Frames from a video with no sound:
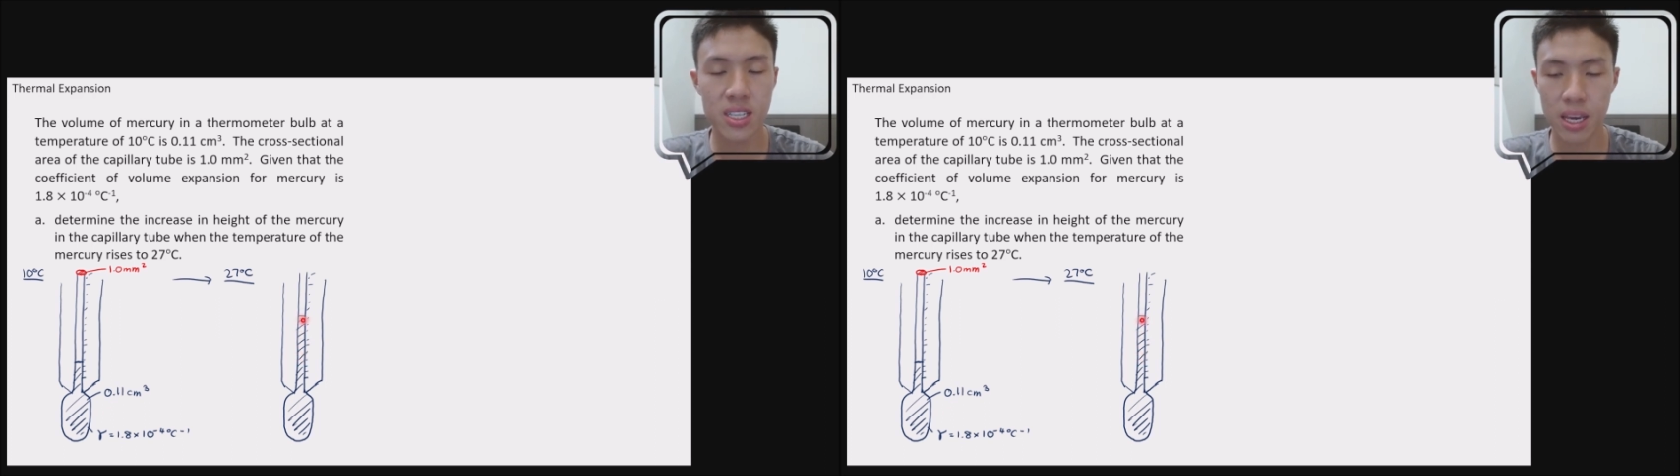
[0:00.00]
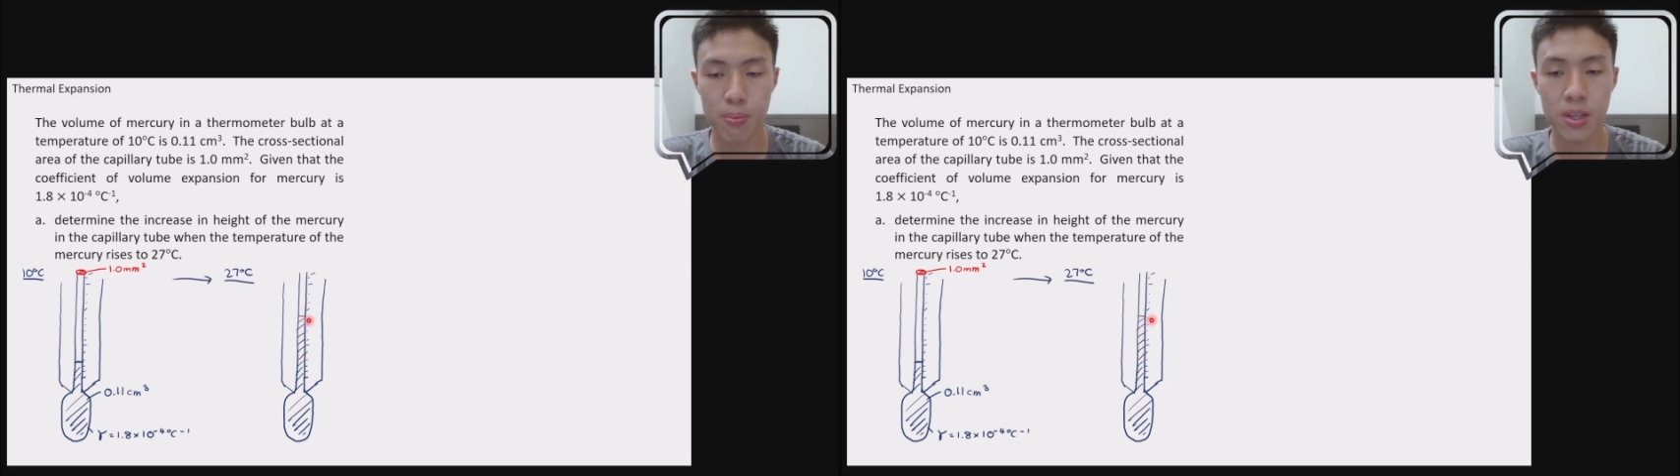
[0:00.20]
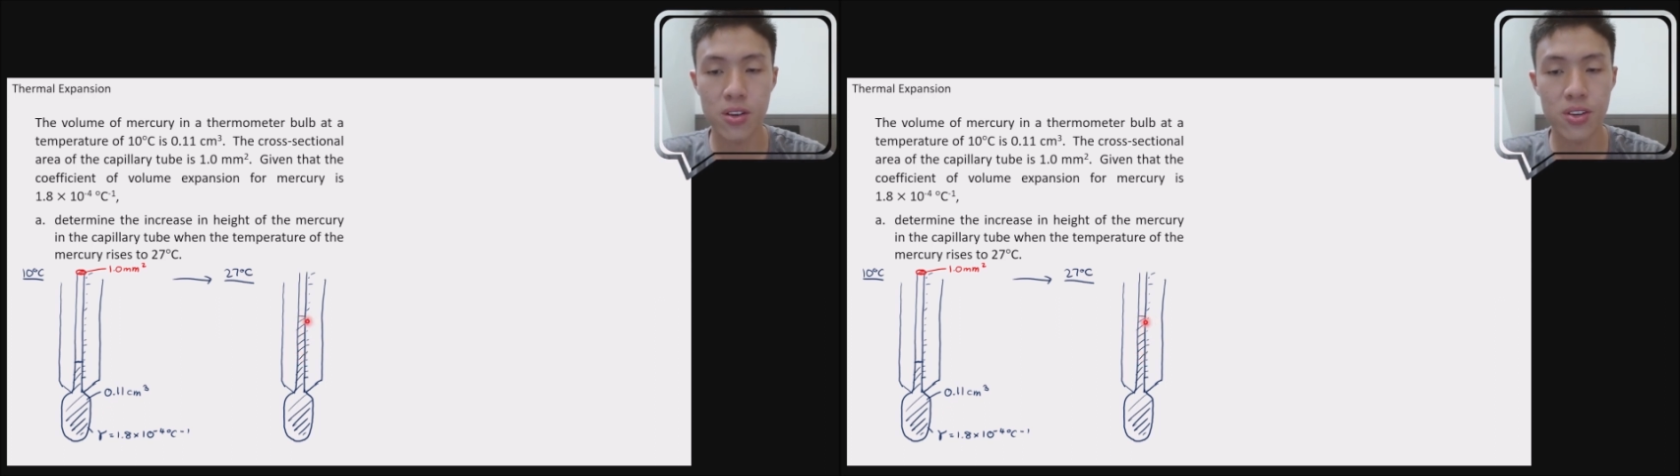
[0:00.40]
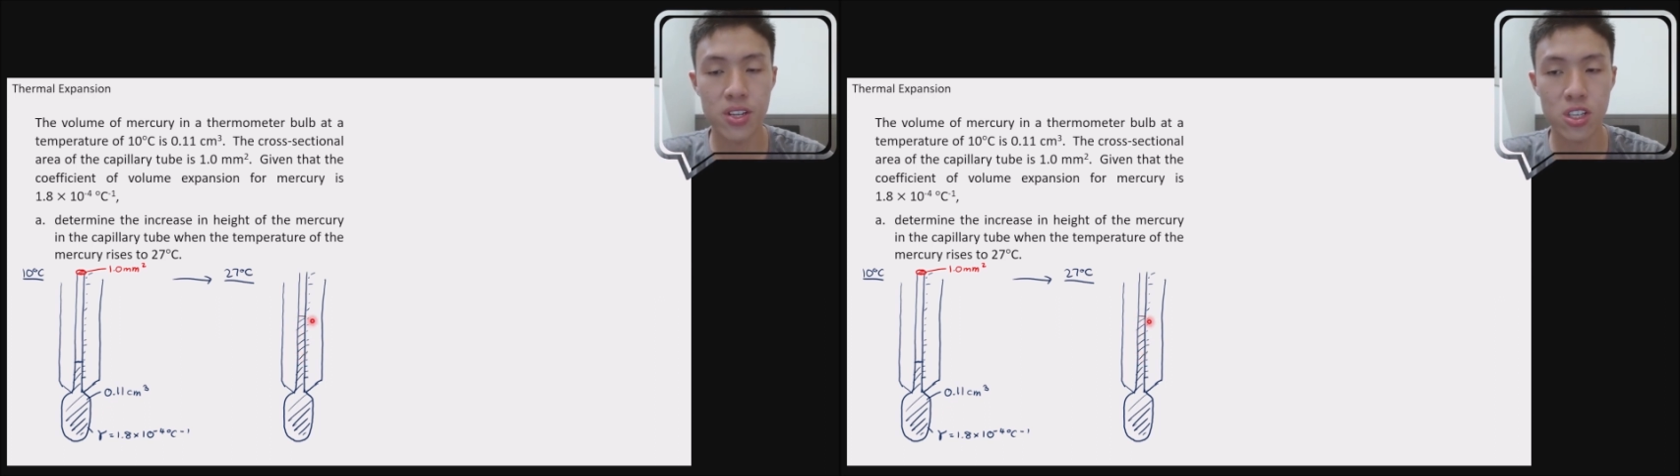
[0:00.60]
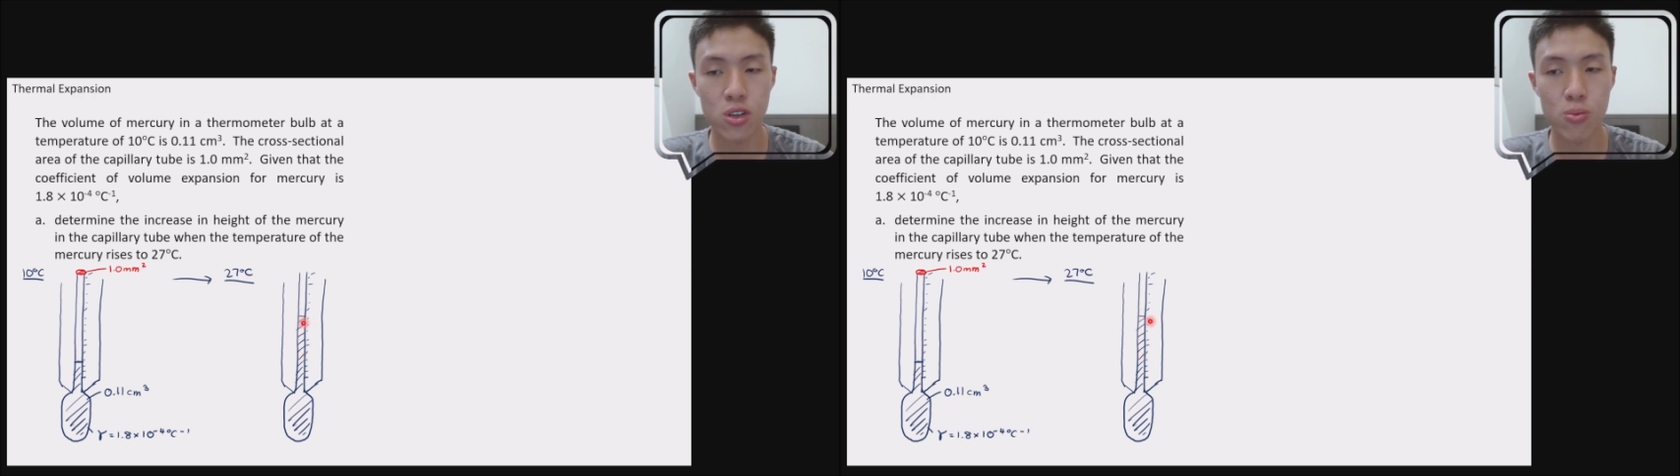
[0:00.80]
capillary
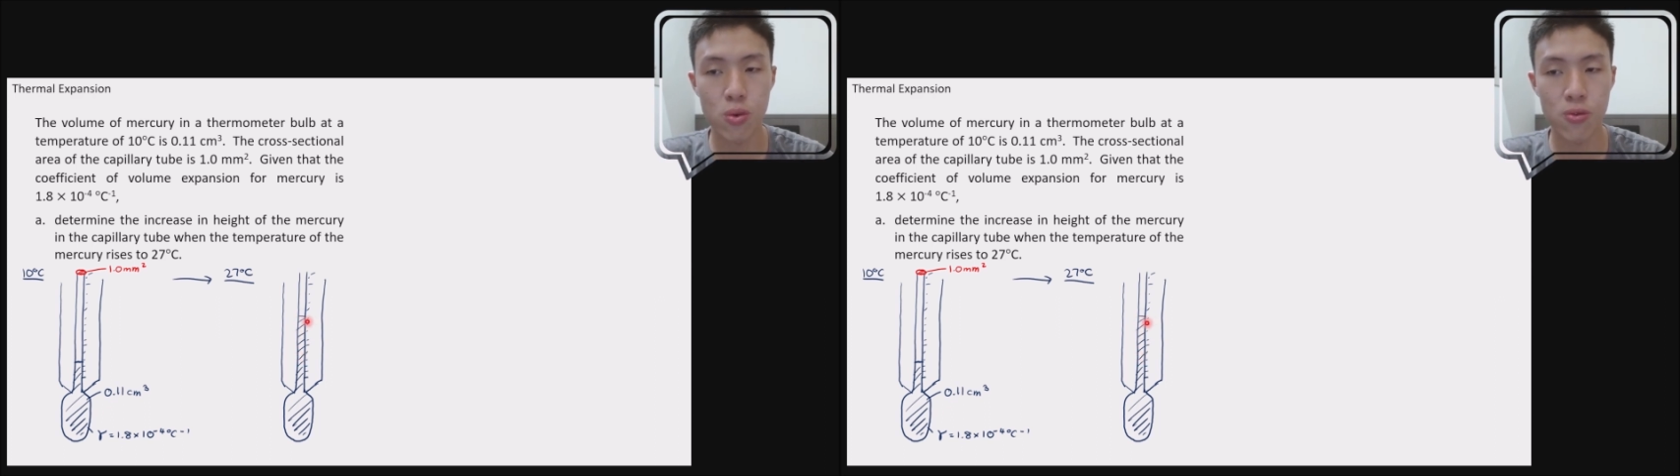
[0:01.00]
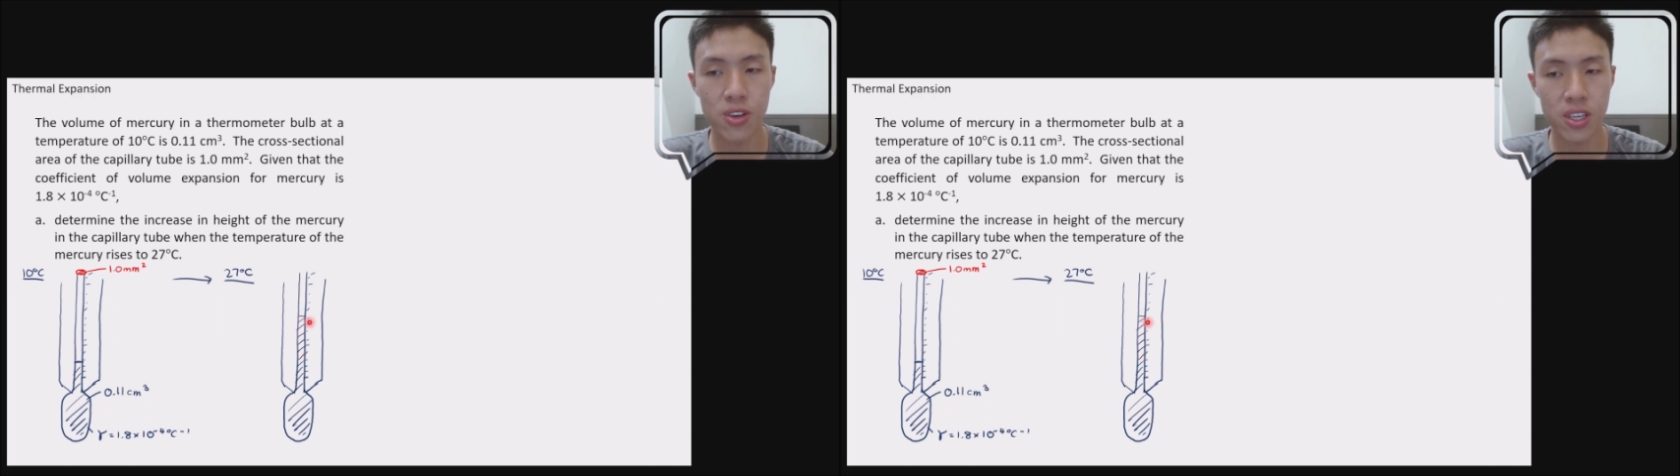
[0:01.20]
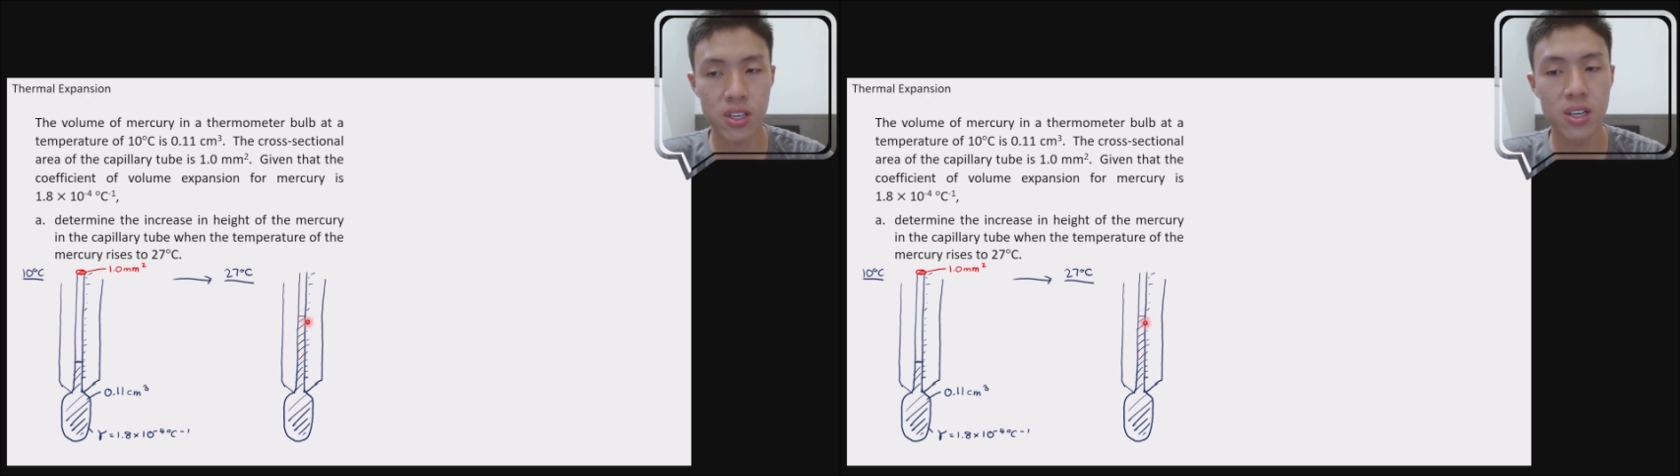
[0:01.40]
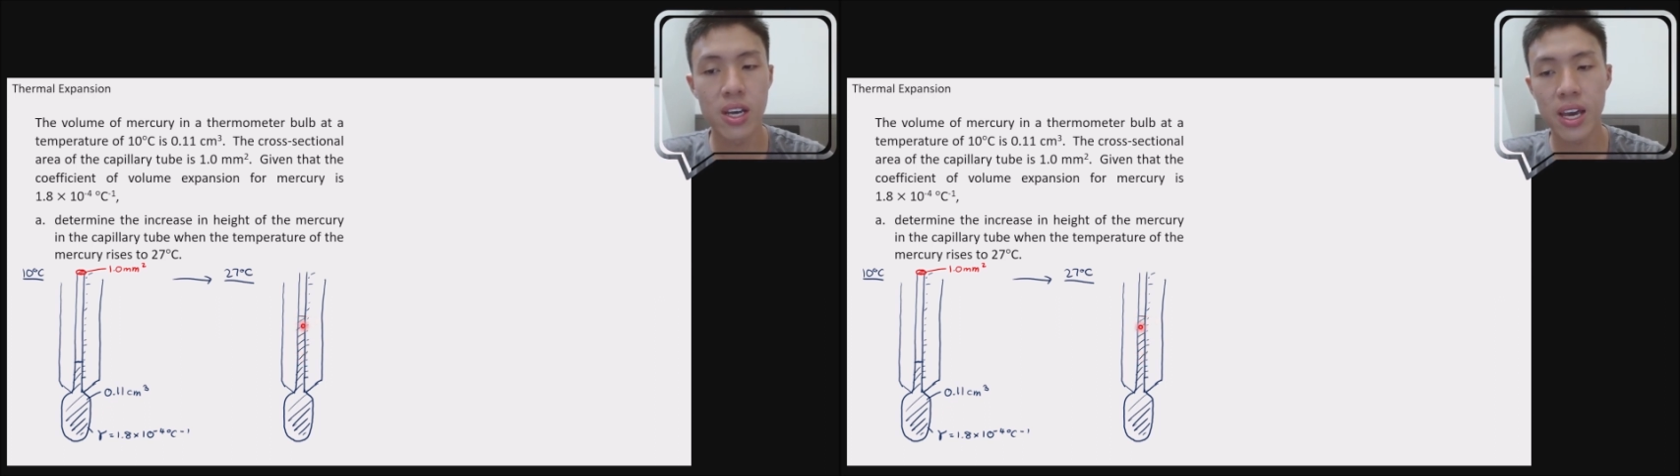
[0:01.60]
tube over here,